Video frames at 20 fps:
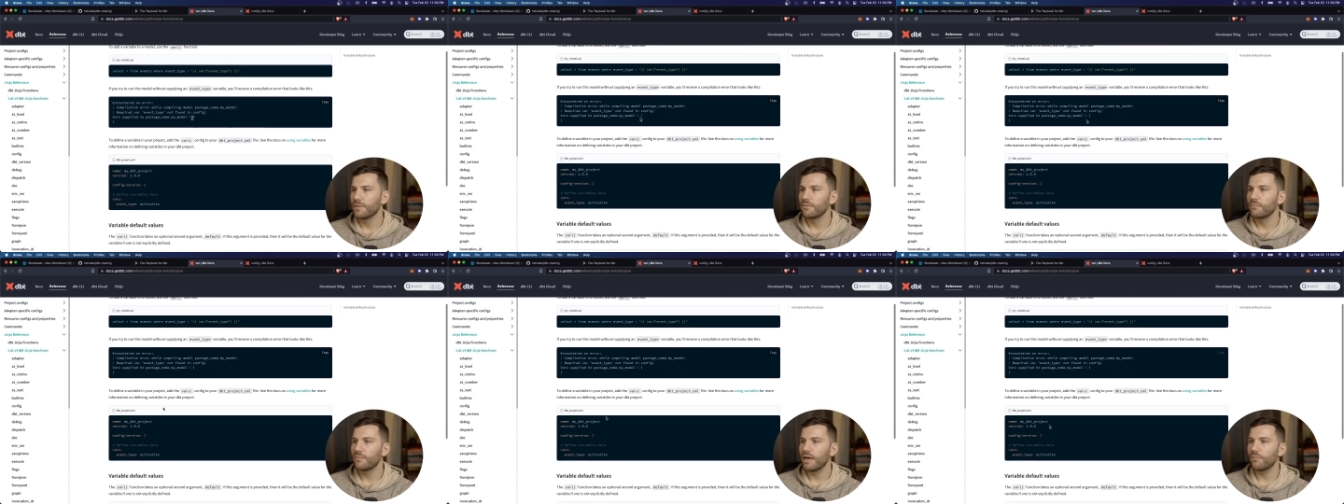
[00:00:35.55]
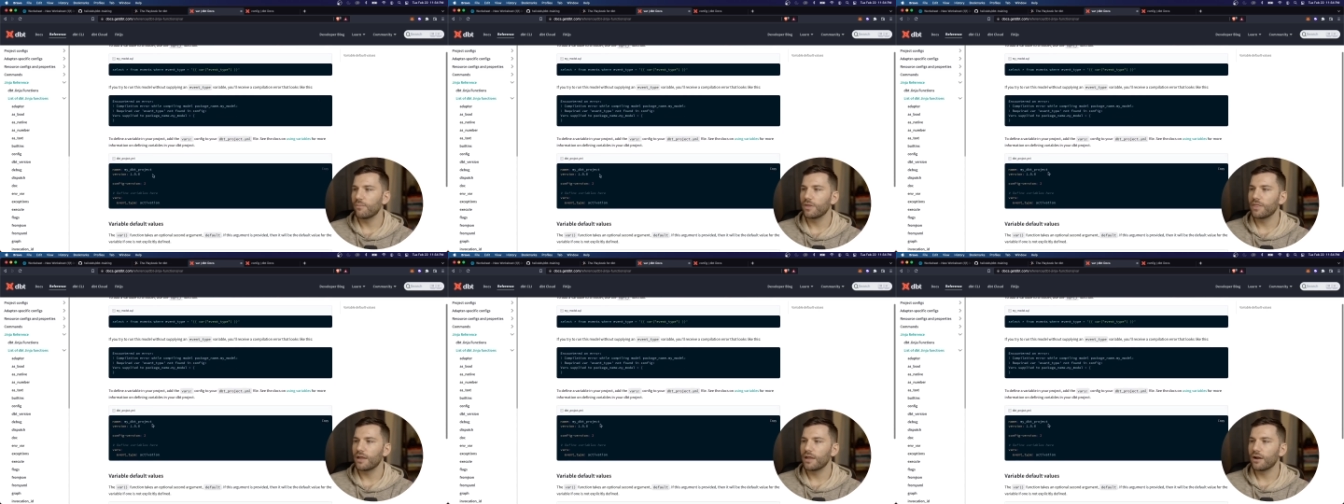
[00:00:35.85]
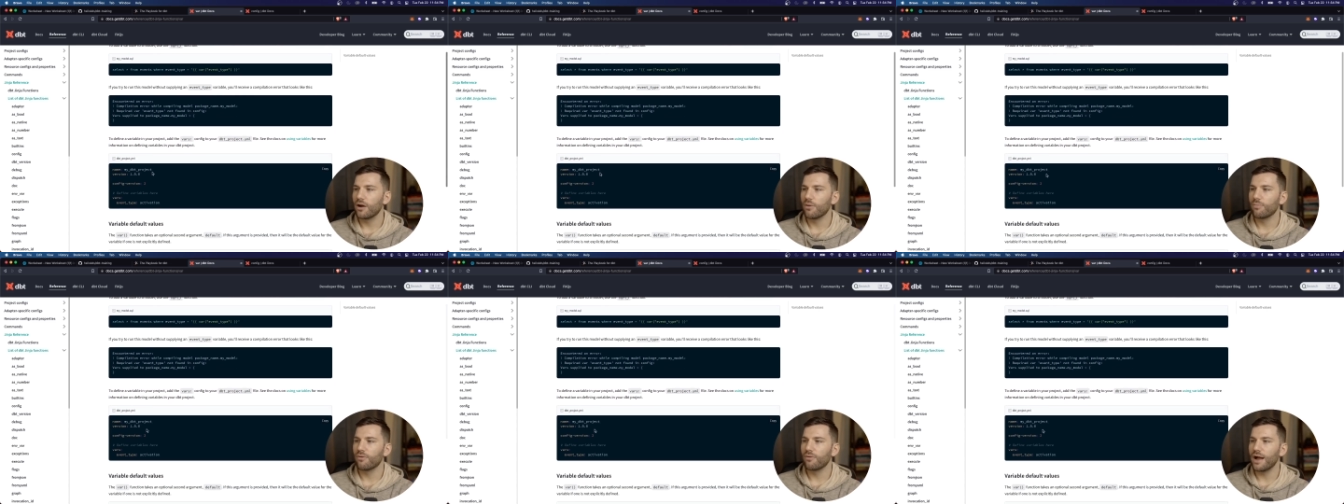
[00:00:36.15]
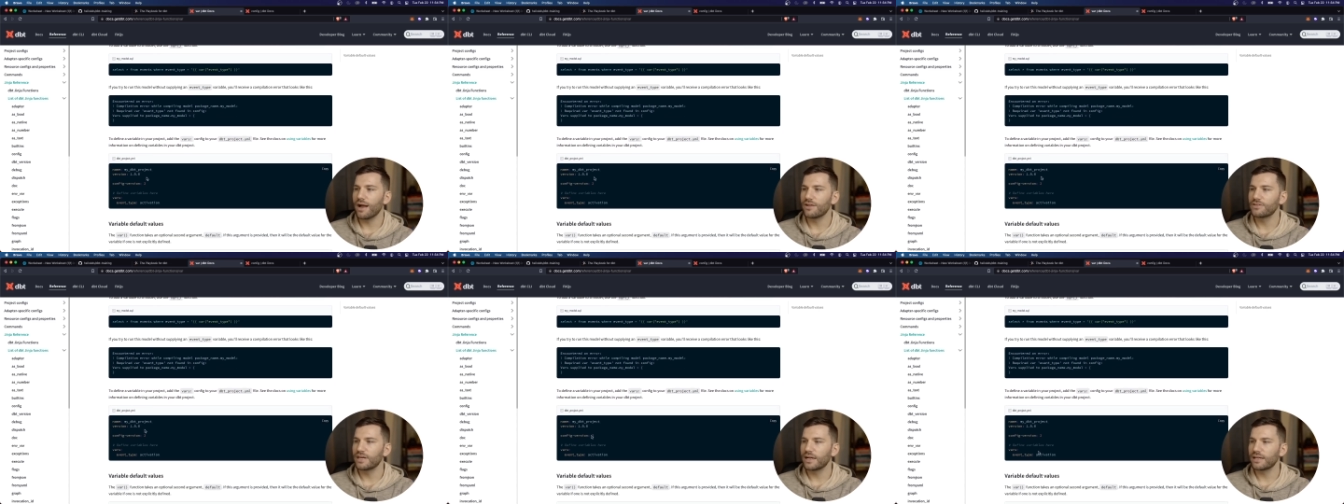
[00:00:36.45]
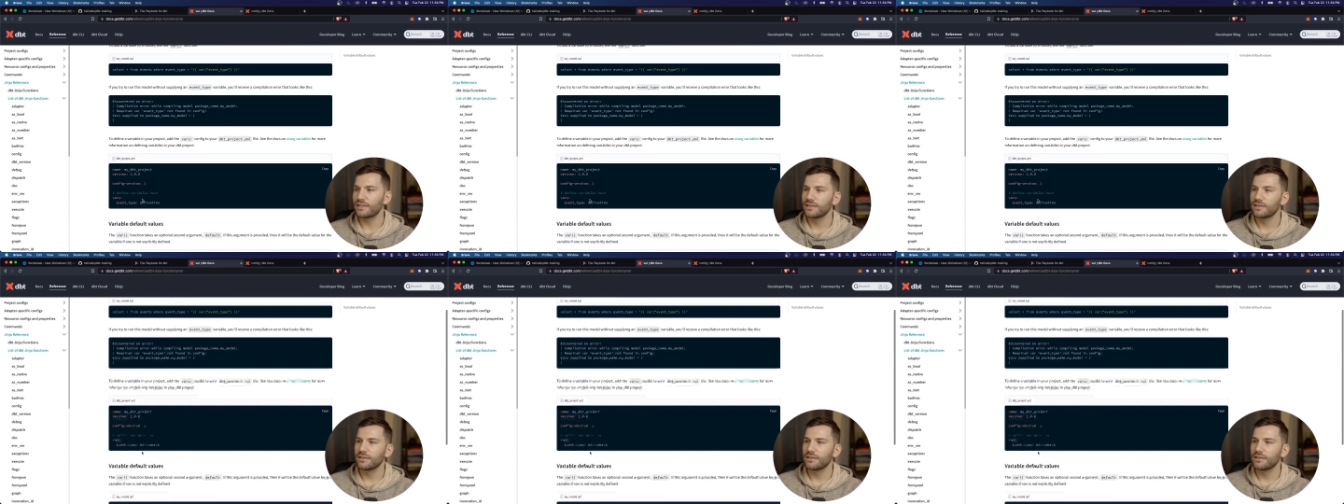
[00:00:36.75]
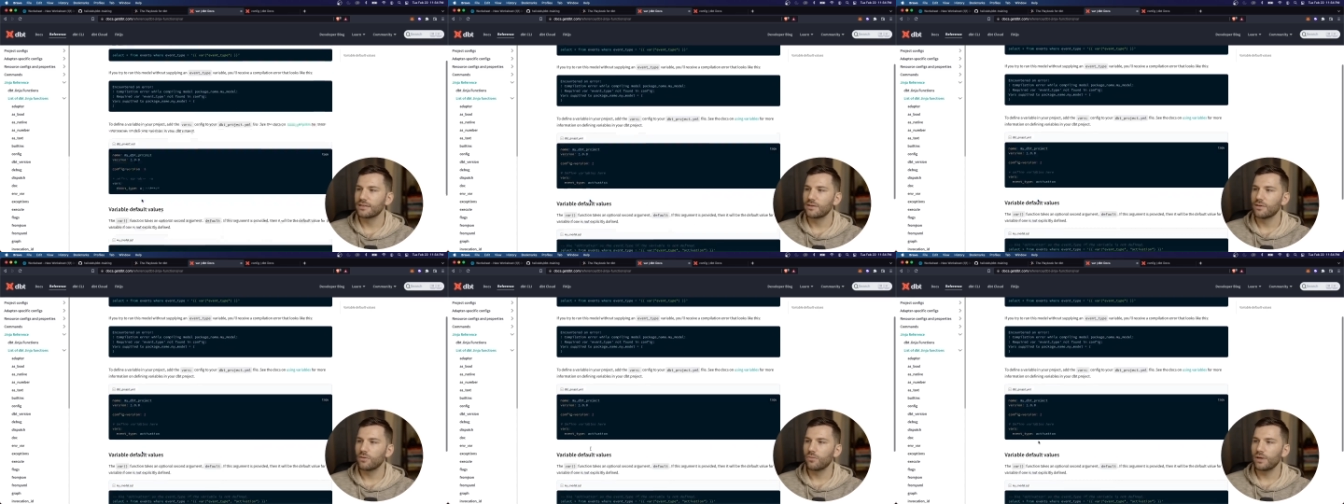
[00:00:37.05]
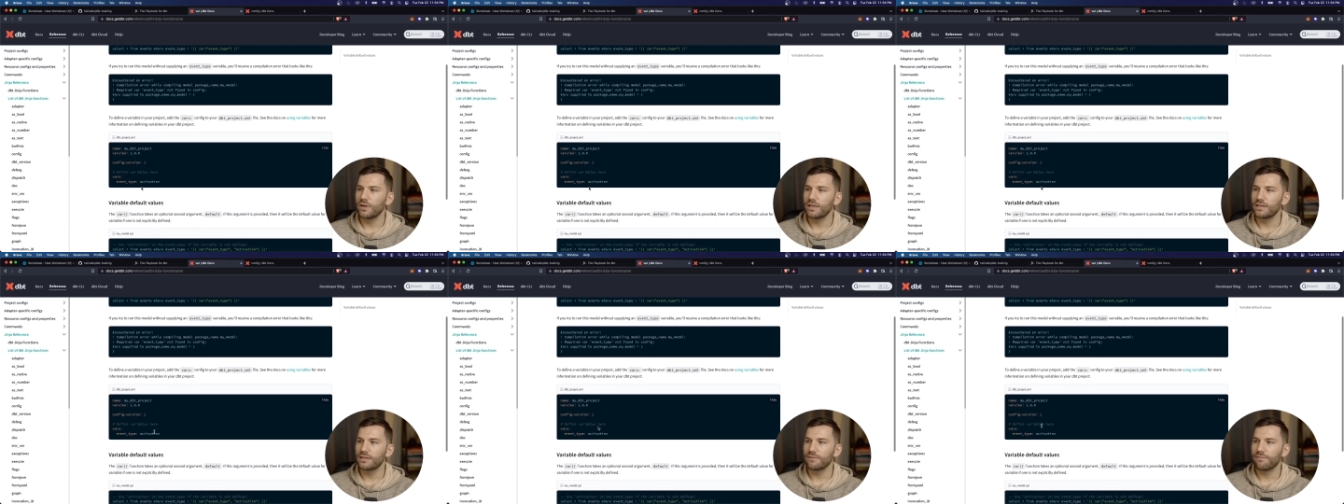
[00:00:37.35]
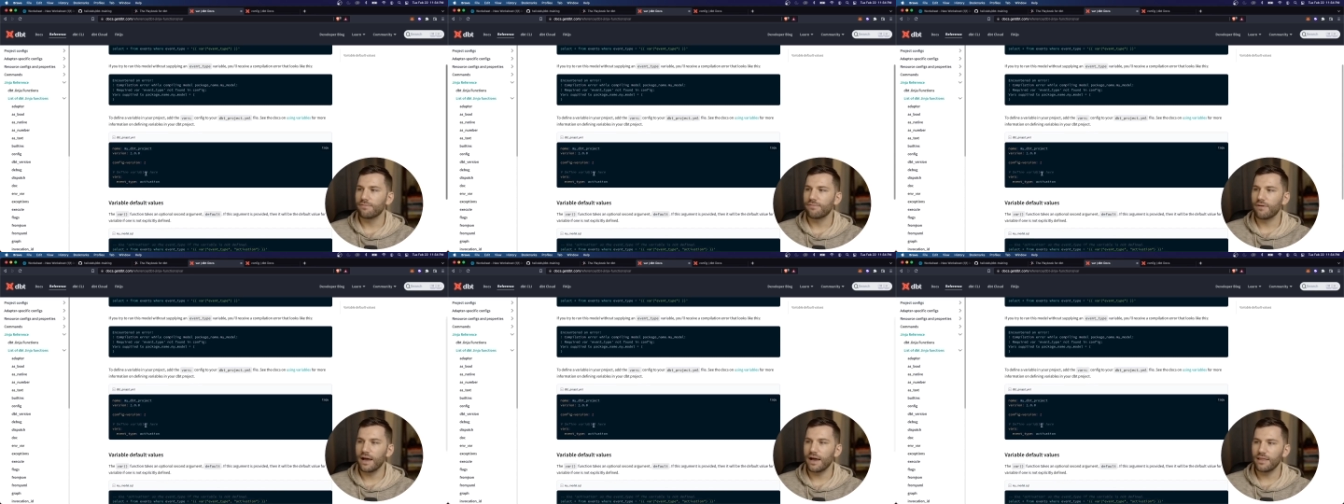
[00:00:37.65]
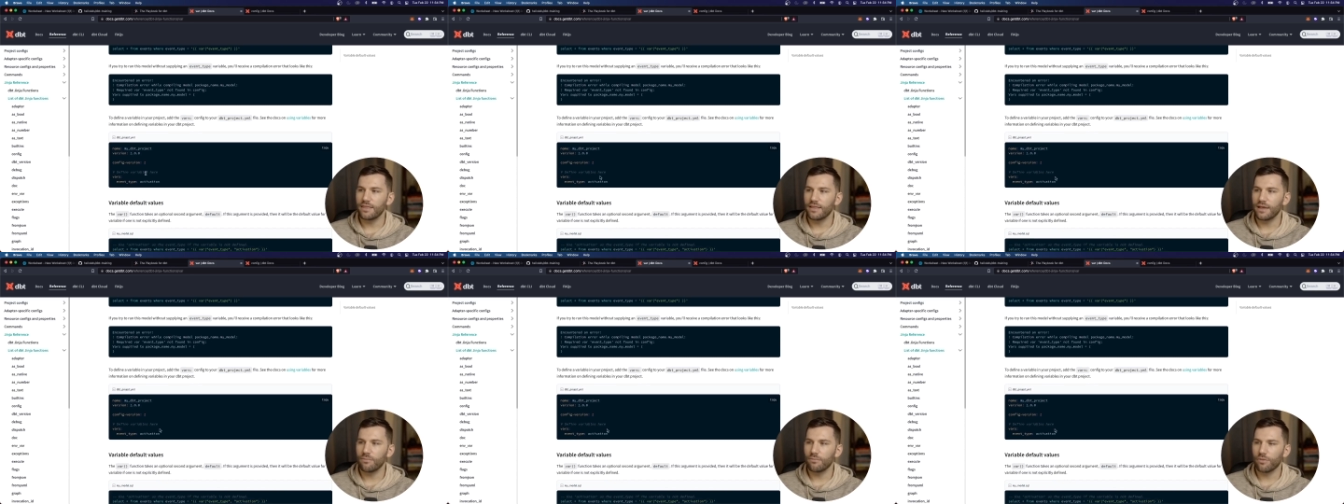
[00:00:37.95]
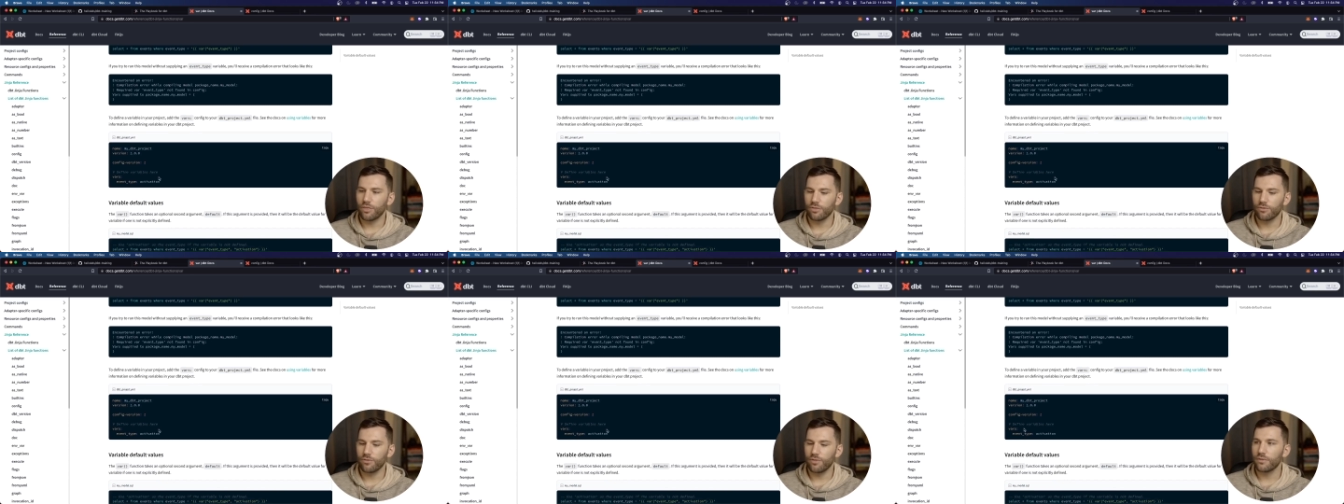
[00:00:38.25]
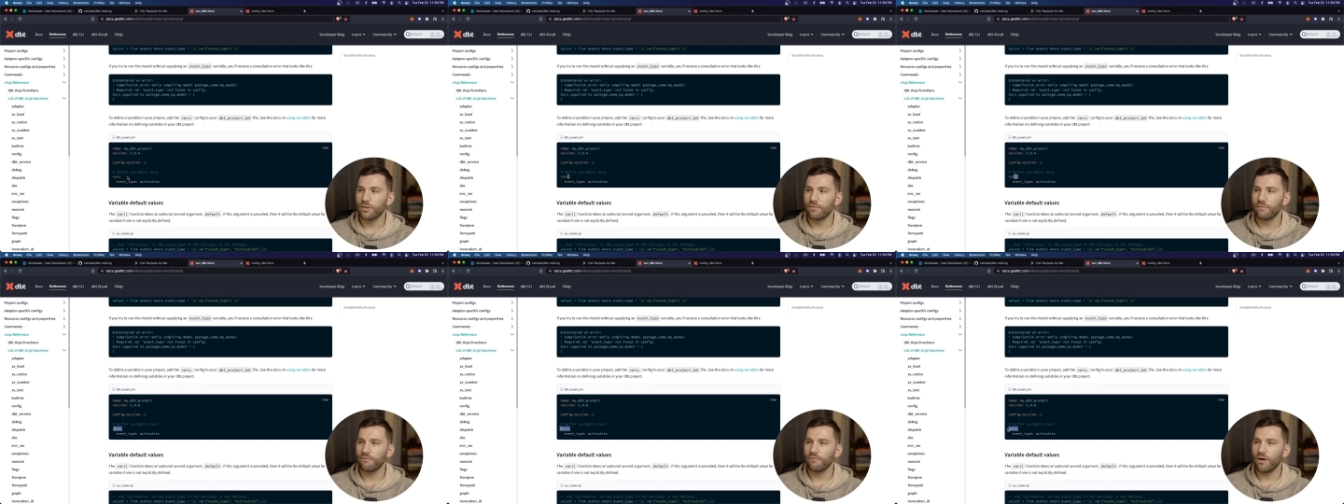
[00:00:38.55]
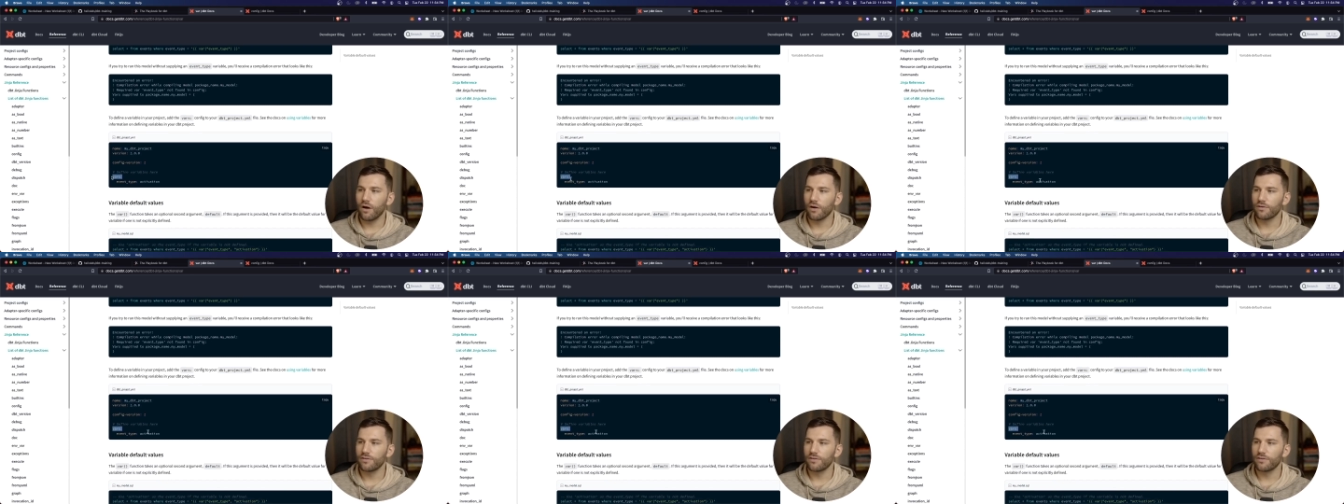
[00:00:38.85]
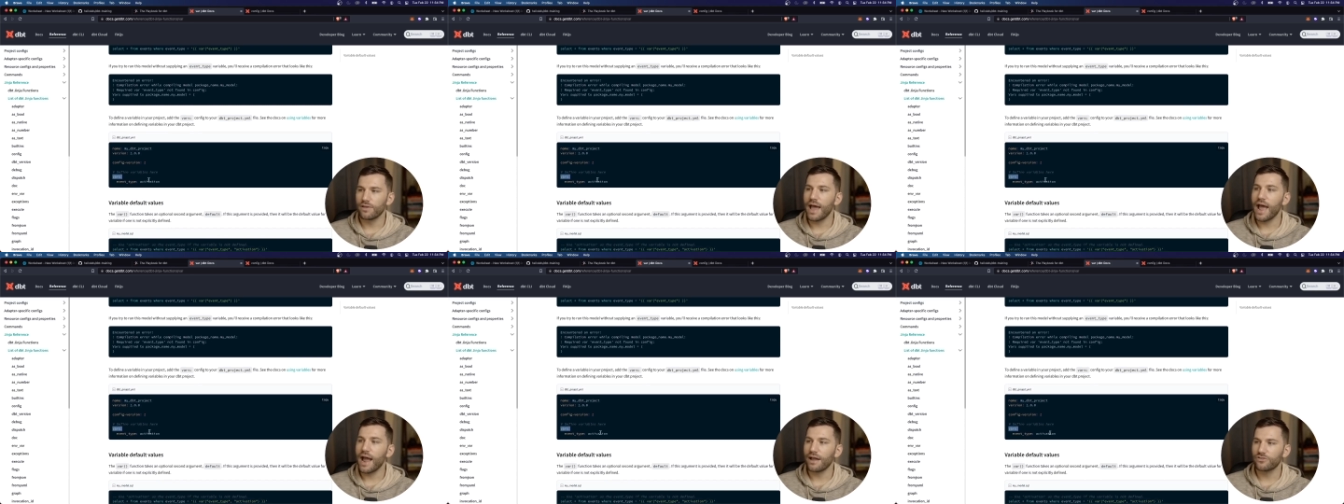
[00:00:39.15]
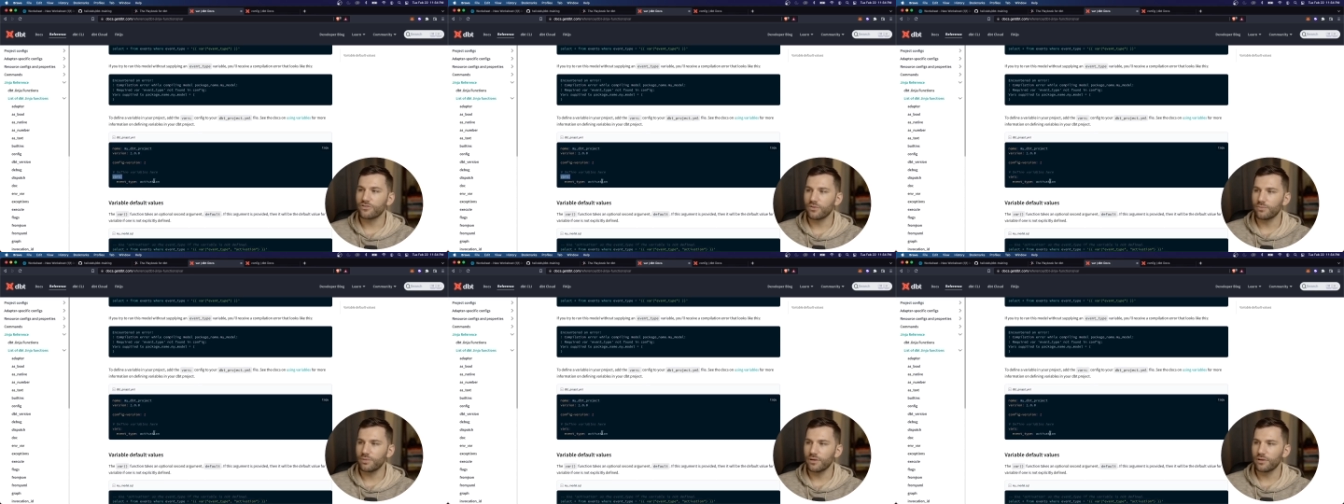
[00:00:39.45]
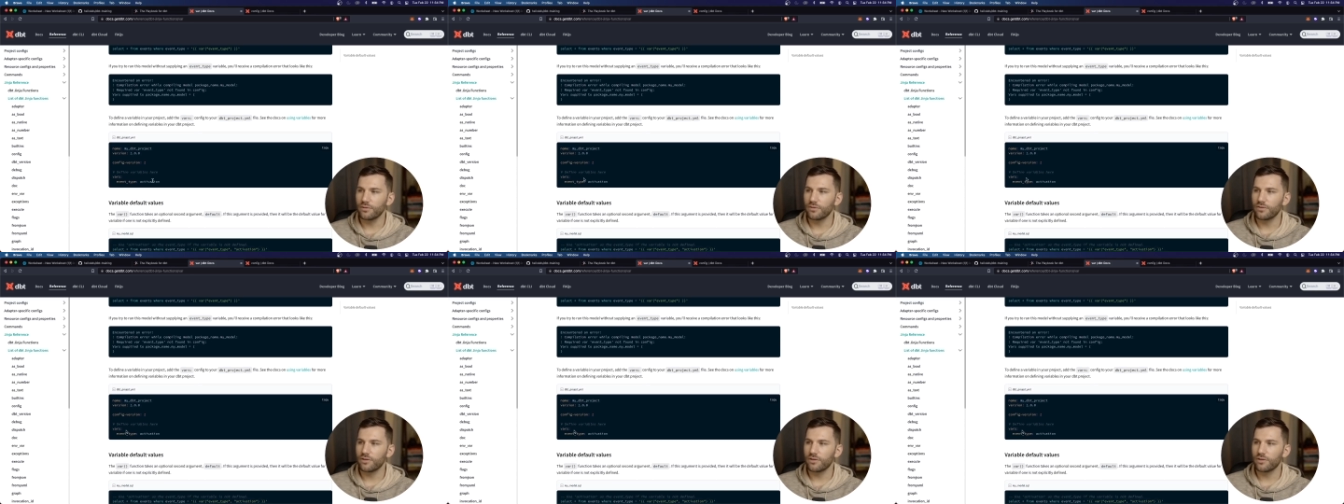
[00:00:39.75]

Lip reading: And within our project, we define them through the vars attribute.